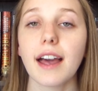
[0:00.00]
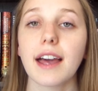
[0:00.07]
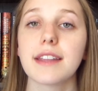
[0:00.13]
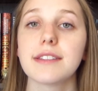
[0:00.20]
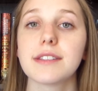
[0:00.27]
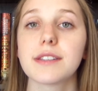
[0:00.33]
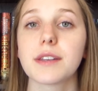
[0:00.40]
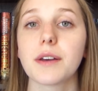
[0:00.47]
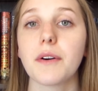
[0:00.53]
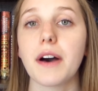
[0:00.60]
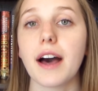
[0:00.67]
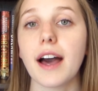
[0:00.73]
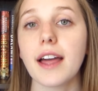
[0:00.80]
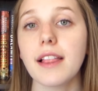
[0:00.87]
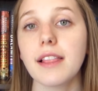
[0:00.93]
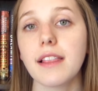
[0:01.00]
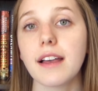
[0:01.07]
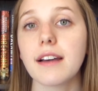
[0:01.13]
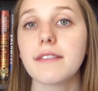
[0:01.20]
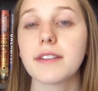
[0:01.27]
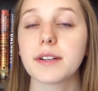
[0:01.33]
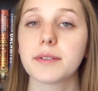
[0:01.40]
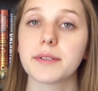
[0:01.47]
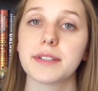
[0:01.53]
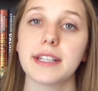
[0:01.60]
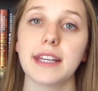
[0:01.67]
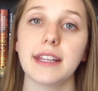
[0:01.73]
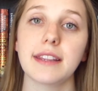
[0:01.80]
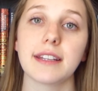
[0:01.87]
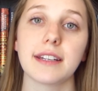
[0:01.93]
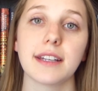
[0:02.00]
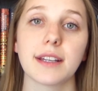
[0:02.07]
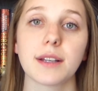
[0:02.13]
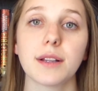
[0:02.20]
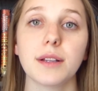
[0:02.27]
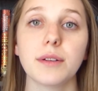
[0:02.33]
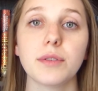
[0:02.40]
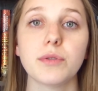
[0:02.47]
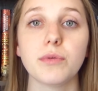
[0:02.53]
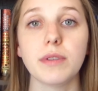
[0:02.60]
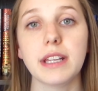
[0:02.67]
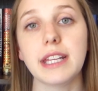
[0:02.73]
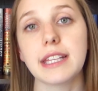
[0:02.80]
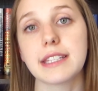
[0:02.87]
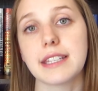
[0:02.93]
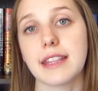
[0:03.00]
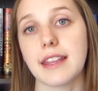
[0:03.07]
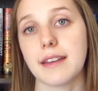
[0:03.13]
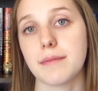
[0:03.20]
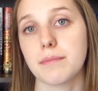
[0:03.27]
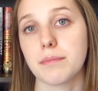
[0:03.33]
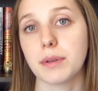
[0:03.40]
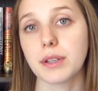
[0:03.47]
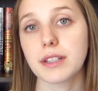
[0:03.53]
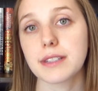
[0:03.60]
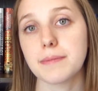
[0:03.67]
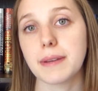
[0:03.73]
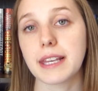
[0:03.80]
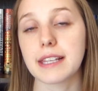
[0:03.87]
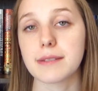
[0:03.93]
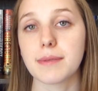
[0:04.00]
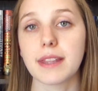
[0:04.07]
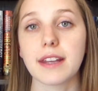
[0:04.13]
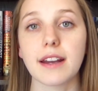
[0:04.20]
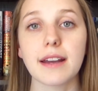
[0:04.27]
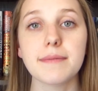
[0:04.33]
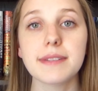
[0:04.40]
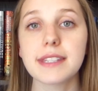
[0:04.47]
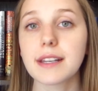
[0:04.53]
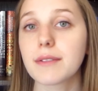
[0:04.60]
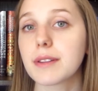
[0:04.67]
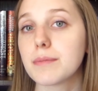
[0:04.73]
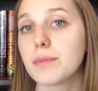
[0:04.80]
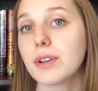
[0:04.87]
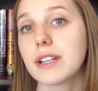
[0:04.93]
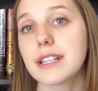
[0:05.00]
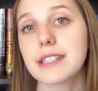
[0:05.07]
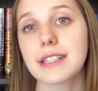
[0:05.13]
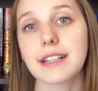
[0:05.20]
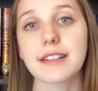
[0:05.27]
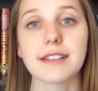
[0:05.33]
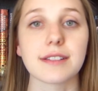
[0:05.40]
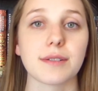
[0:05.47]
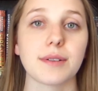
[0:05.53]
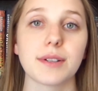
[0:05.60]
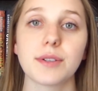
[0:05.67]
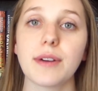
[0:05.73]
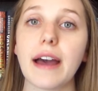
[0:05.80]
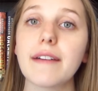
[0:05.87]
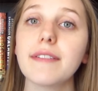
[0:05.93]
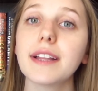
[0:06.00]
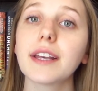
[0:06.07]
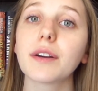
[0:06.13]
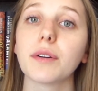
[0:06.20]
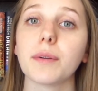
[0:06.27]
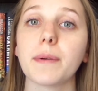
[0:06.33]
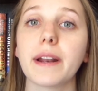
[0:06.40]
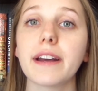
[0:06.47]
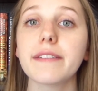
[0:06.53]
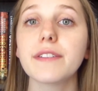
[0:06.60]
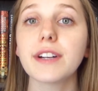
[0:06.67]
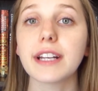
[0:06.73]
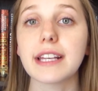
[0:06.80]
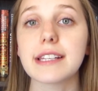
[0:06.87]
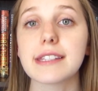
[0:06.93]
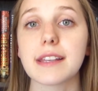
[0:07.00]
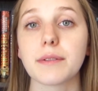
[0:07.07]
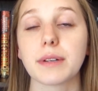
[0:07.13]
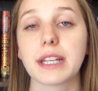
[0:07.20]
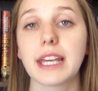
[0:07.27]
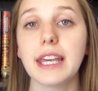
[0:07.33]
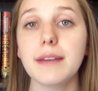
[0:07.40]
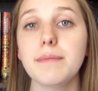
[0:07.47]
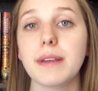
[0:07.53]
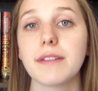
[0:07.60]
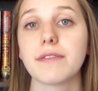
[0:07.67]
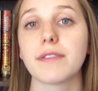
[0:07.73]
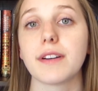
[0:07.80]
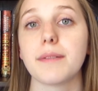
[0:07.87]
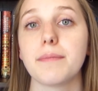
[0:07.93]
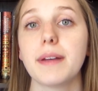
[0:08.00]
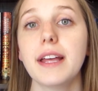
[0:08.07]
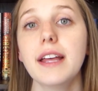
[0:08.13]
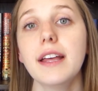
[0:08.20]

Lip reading: And so I love our routine that it includes reading to them books, because whether I'm sick with morning sickness or we're traveling or whatever it is that would keep me from